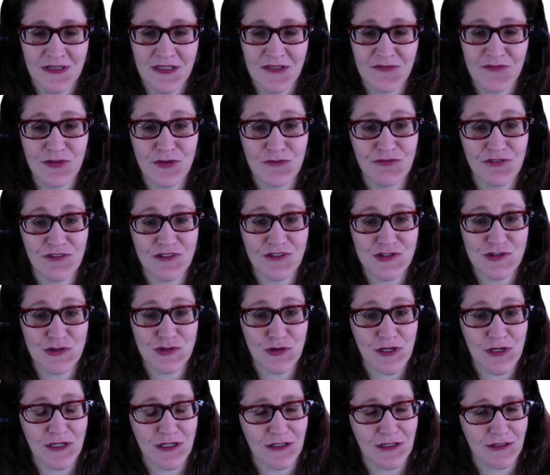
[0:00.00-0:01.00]
You've
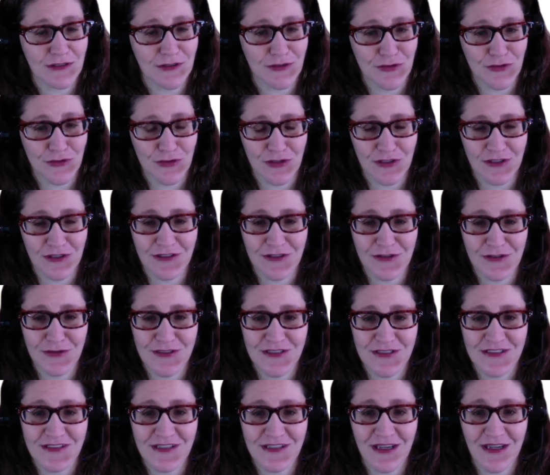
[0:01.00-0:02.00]
enjoyed Clear Your Clutter
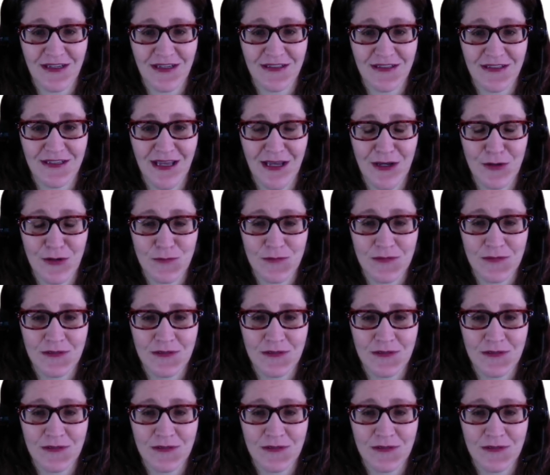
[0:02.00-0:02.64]
Inside and Out.